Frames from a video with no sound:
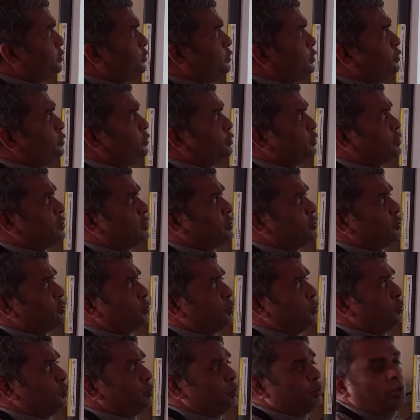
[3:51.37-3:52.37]
to use the
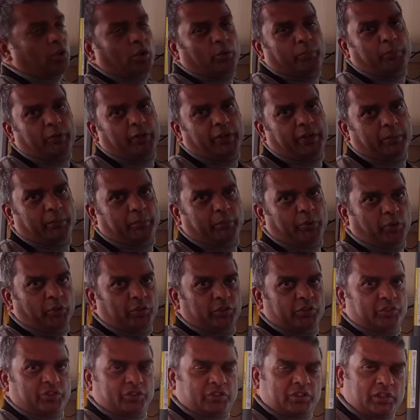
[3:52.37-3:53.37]
stone, copper and
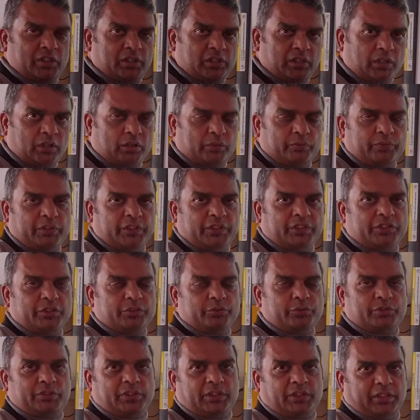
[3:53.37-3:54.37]
bronze. Till now we are
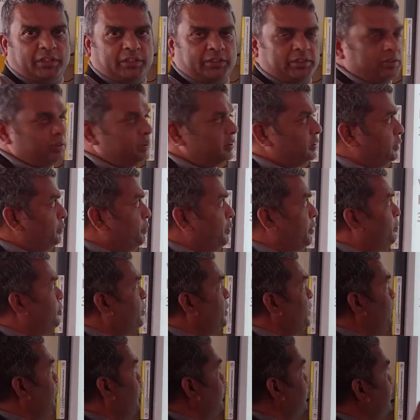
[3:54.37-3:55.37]
using it. Remember
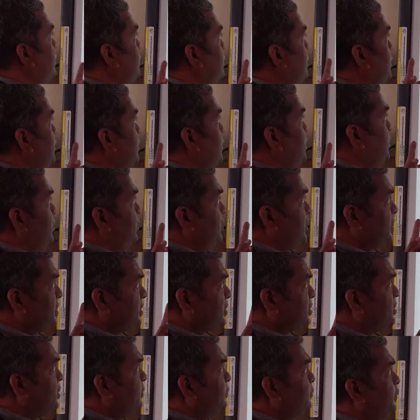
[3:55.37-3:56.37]
this.
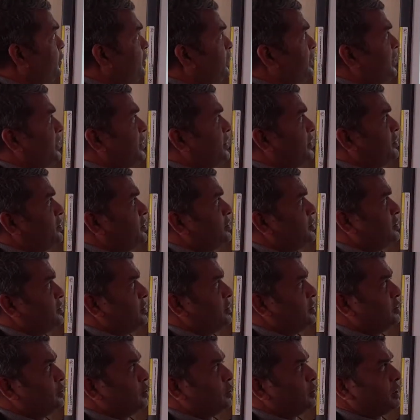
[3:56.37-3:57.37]
These different ages
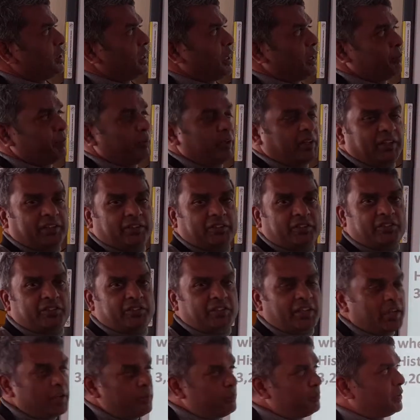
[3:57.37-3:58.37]
did not happen at the
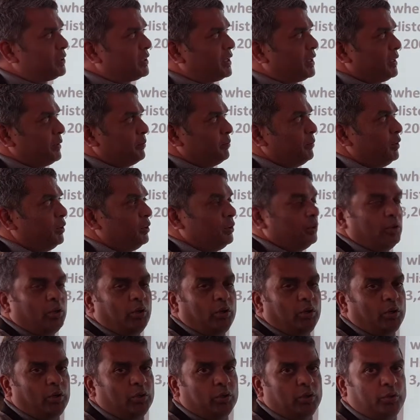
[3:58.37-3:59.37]
same time
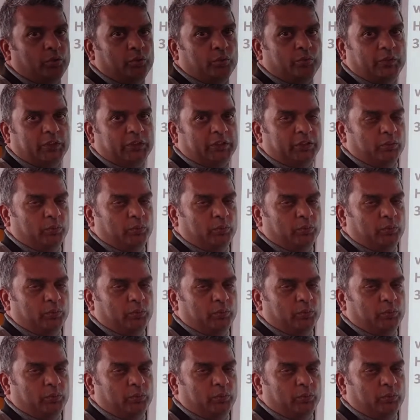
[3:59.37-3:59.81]
all over the